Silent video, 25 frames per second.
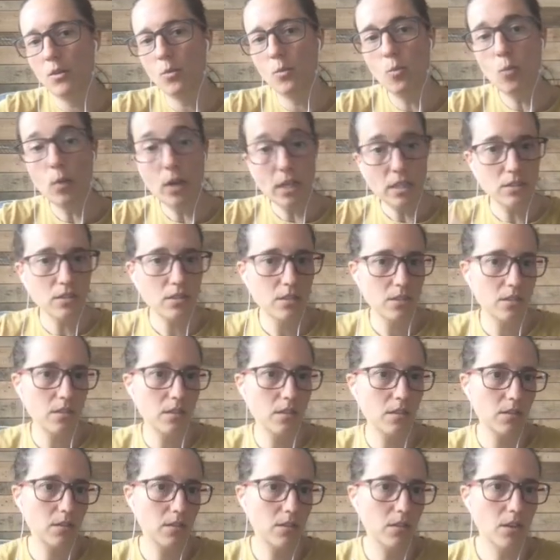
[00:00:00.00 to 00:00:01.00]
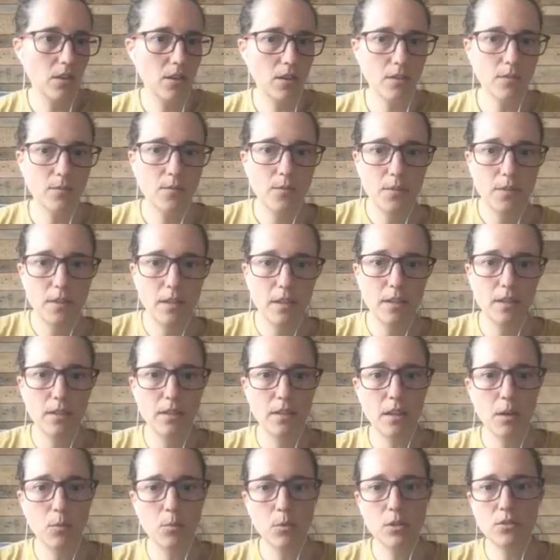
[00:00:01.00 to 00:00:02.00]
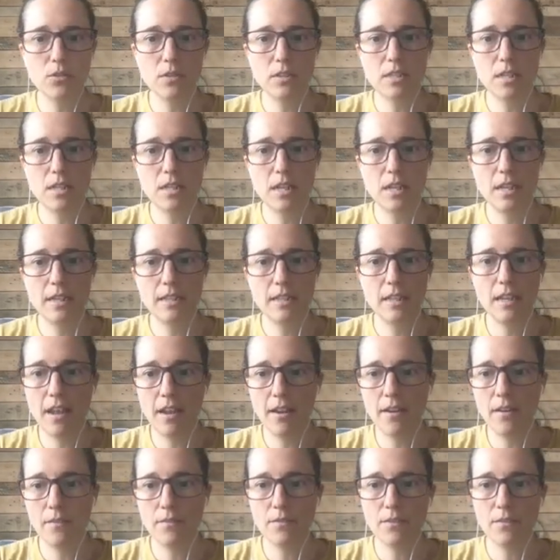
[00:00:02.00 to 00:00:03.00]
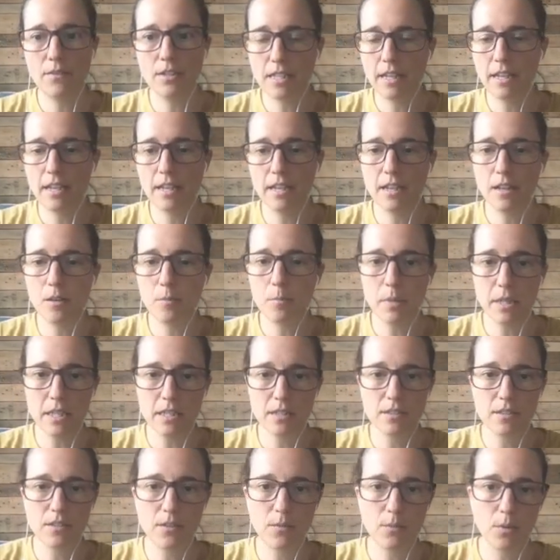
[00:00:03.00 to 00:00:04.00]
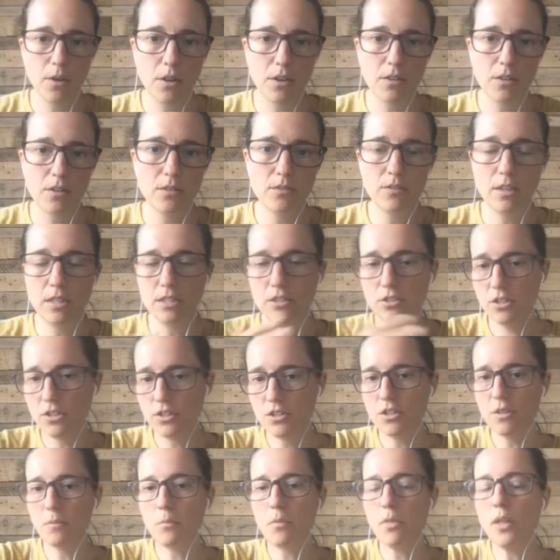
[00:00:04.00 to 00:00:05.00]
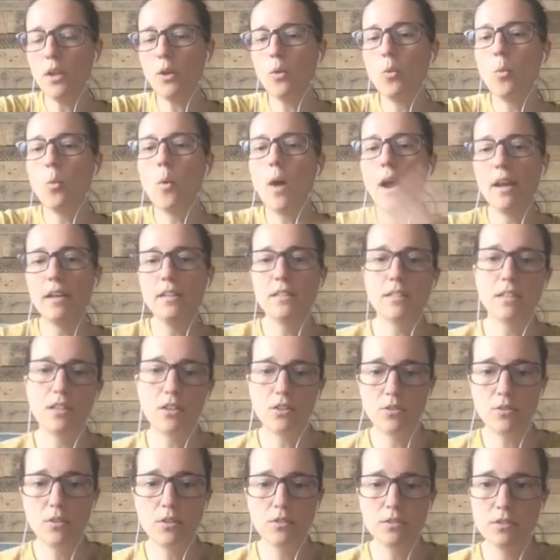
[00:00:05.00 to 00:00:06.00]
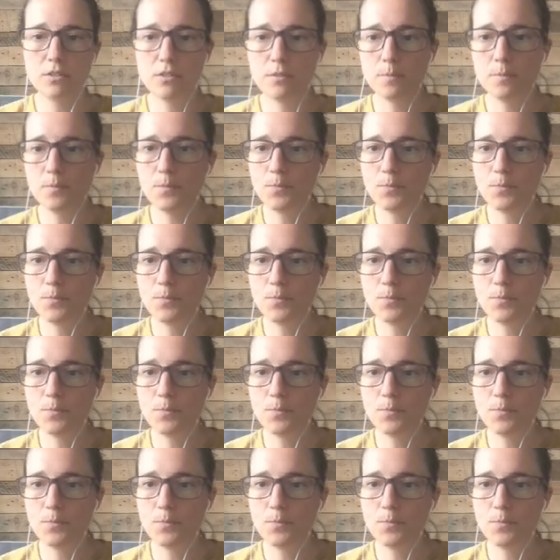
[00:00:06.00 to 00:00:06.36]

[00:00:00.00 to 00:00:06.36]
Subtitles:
which that will translate in every single piece of work, right? So it's something wide across.